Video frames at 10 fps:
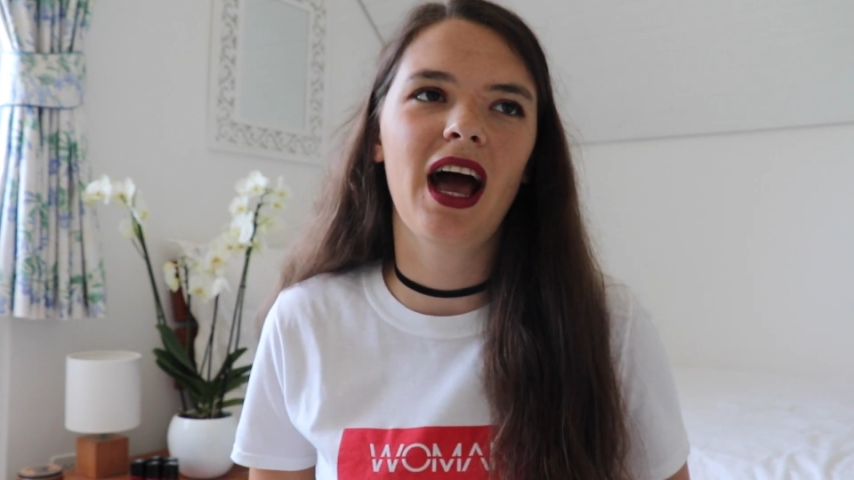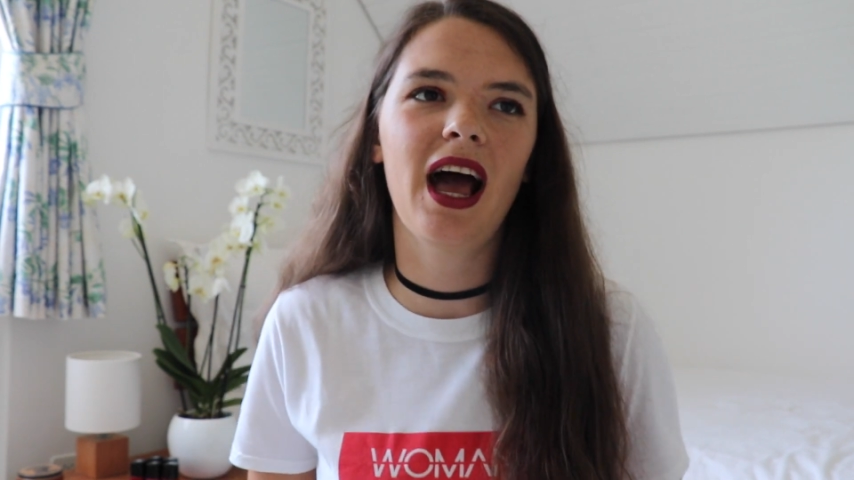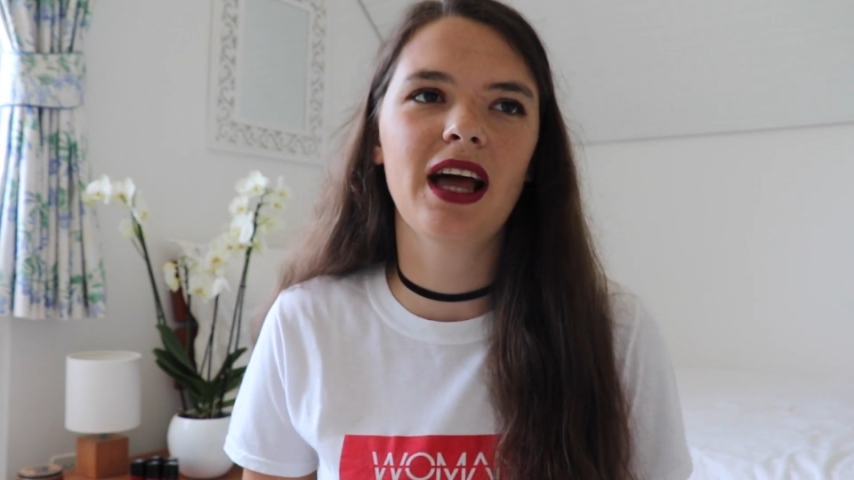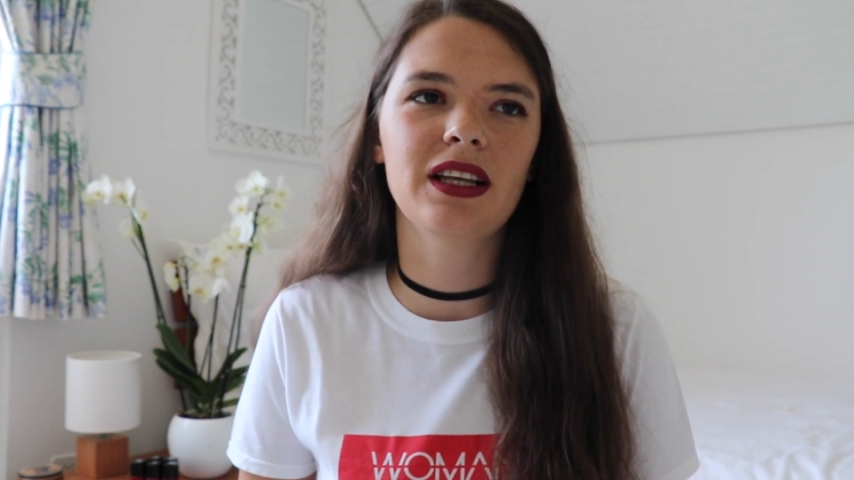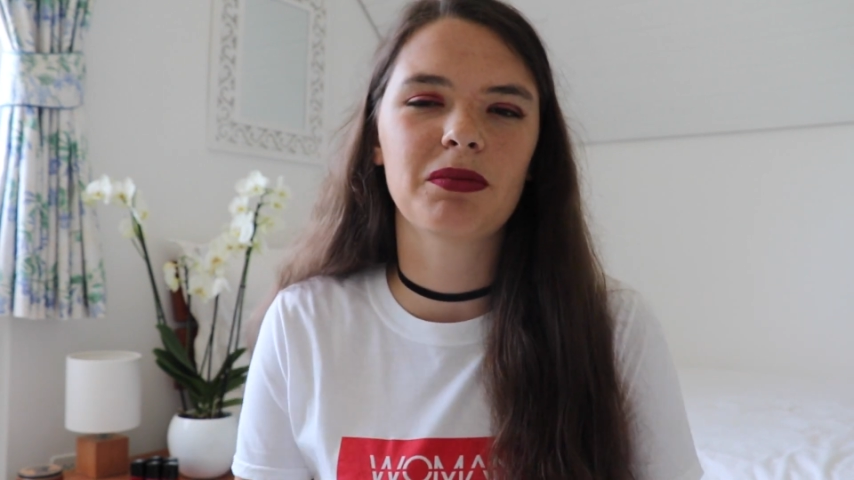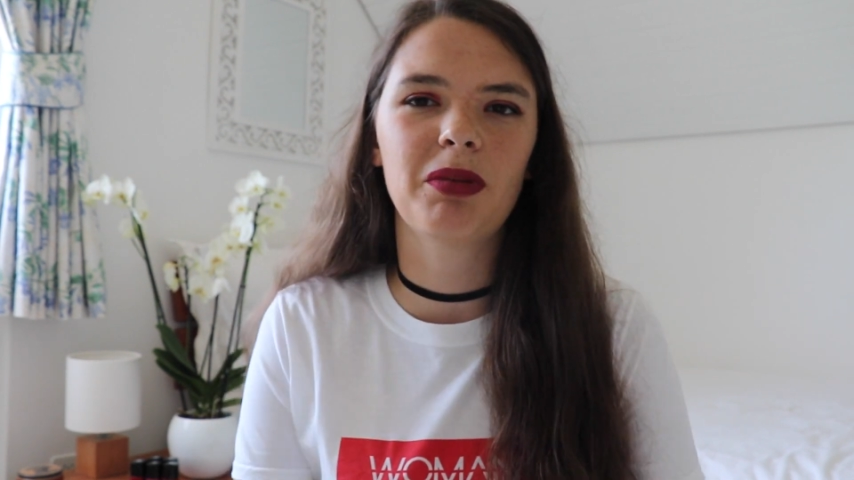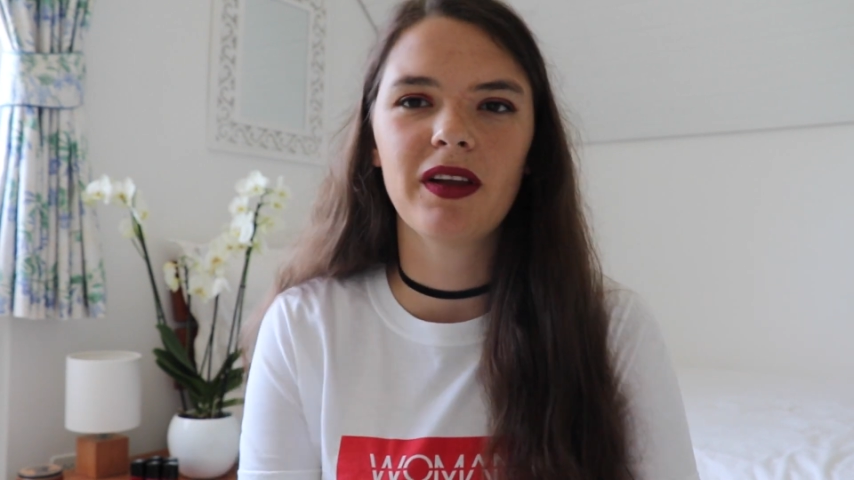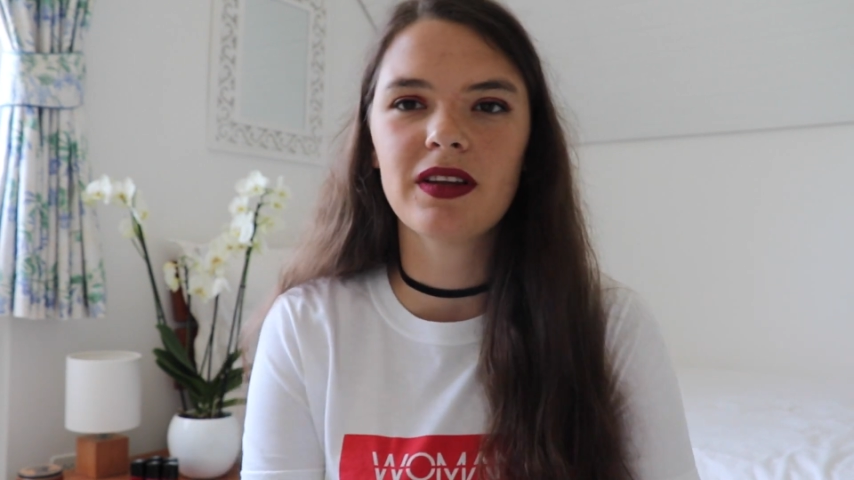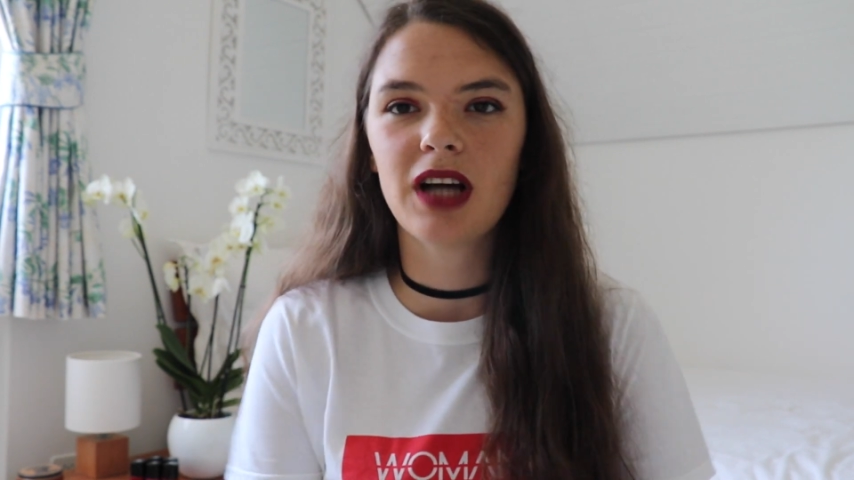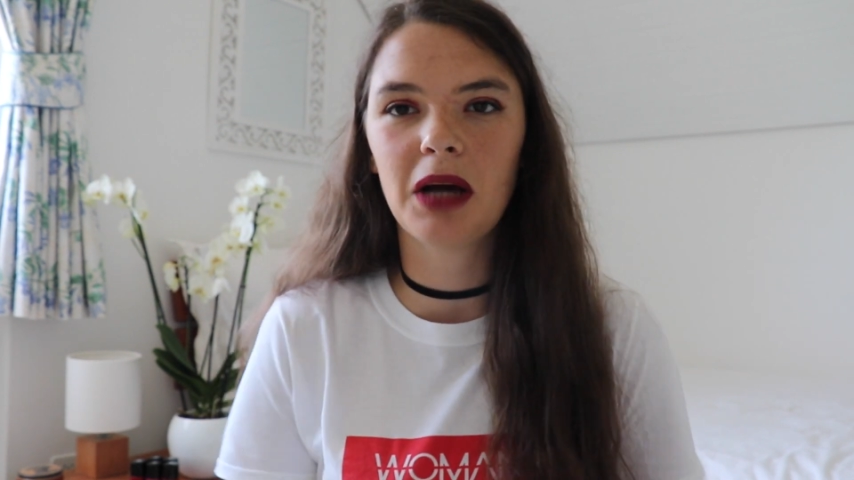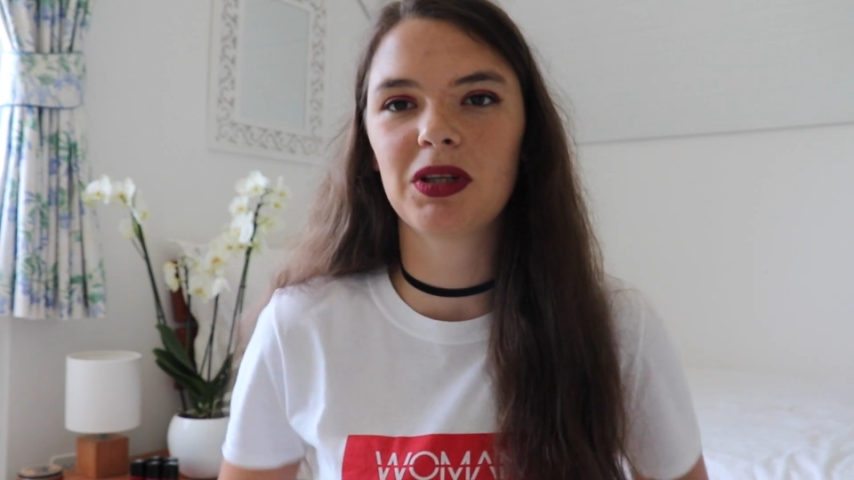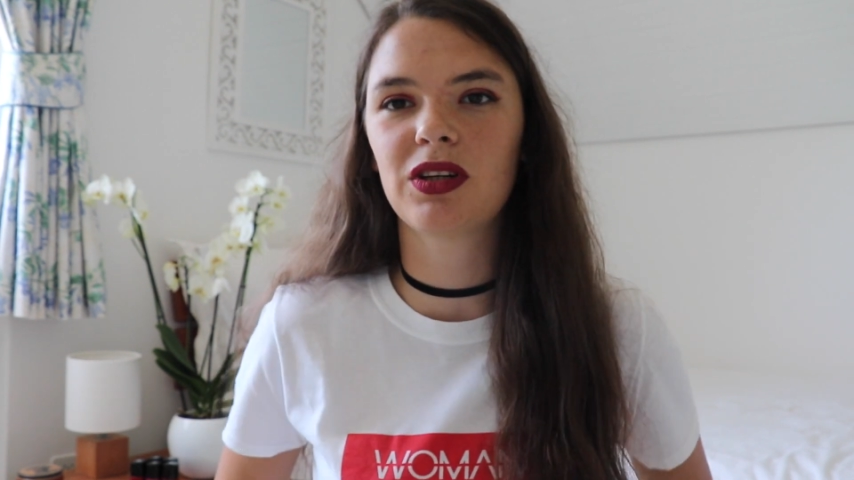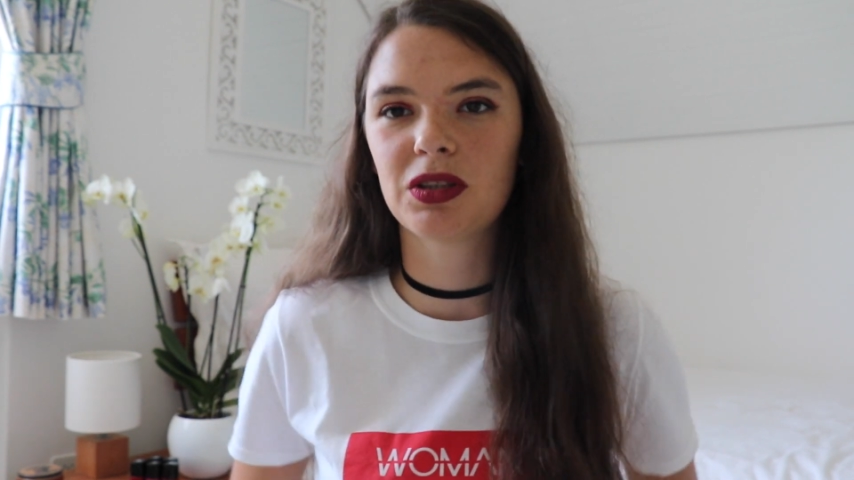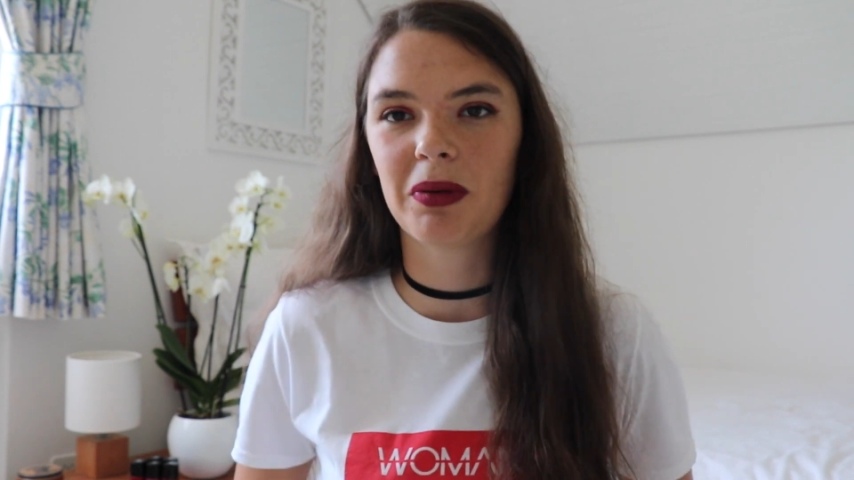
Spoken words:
And by the time I got